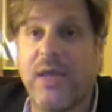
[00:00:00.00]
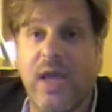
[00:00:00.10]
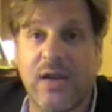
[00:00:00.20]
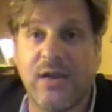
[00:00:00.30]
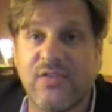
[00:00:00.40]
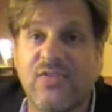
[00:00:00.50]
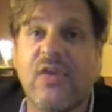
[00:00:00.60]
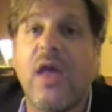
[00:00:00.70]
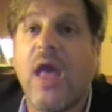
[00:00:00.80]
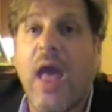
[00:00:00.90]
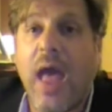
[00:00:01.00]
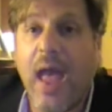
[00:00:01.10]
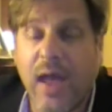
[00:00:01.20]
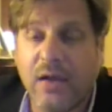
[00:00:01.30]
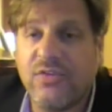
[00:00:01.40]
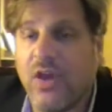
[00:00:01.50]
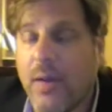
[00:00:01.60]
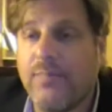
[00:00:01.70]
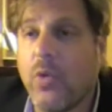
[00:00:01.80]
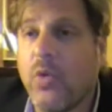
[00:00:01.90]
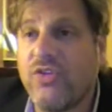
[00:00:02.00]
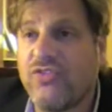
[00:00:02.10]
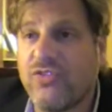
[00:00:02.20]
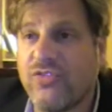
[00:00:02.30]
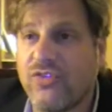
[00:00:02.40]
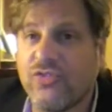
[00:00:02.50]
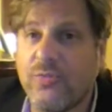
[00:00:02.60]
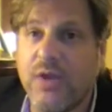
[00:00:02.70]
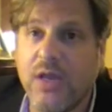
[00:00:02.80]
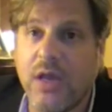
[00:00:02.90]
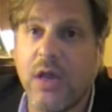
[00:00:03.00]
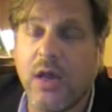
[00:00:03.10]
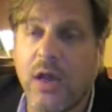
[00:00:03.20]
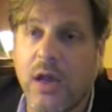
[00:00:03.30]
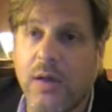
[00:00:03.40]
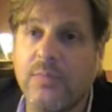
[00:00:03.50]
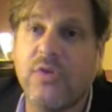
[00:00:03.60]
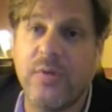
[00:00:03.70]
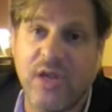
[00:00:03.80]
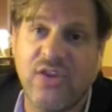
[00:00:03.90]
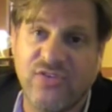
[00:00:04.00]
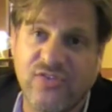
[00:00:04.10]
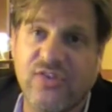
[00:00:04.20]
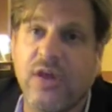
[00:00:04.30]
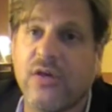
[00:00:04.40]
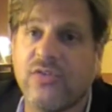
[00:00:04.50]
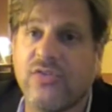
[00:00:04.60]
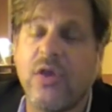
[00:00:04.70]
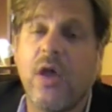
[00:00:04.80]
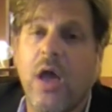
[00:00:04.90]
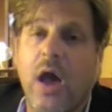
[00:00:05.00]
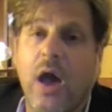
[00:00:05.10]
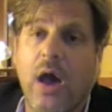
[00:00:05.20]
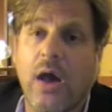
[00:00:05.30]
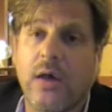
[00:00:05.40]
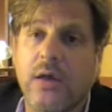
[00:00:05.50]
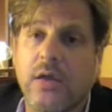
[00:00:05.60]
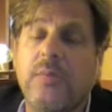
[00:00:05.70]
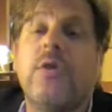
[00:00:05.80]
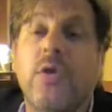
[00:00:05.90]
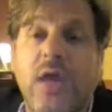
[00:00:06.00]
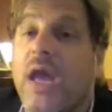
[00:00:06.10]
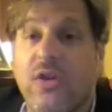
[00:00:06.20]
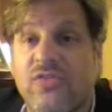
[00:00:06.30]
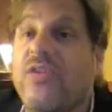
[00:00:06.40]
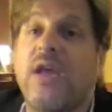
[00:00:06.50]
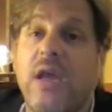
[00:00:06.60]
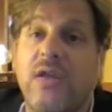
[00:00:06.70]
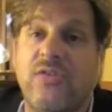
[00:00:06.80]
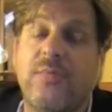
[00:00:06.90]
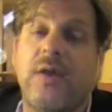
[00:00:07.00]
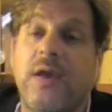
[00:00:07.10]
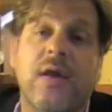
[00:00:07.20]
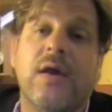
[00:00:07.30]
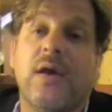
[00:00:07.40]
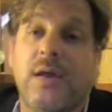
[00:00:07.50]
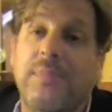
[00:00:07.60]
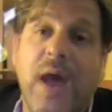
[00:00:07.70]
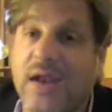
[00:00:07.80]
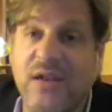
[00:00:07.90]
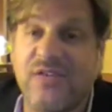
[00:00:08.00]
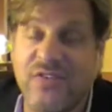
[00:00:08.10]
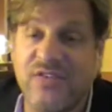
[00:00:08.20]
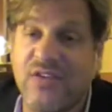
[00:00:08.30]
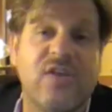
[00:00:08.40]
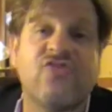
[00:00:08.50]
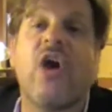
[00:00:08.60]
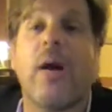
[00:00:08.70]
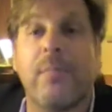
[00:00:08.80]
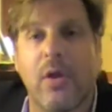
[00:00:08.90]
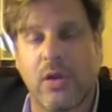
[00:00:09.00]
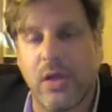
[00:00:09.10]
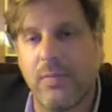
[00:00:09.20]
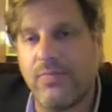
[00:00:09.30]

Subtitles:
candidates, and which social media communication skills communicators need to be competitive in today's job market.